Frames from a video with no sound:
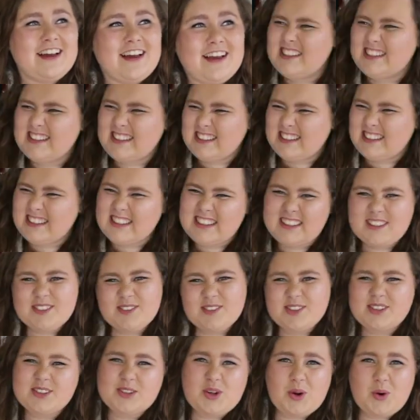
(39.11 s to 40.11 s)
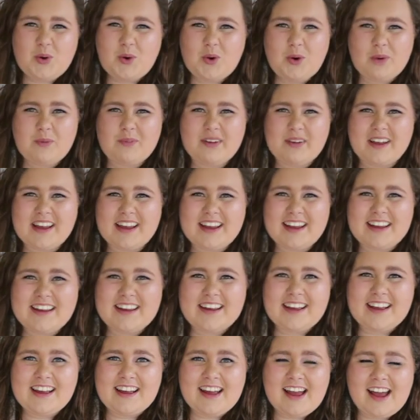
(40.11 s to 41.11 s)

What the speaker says: She just didn't know what to call me.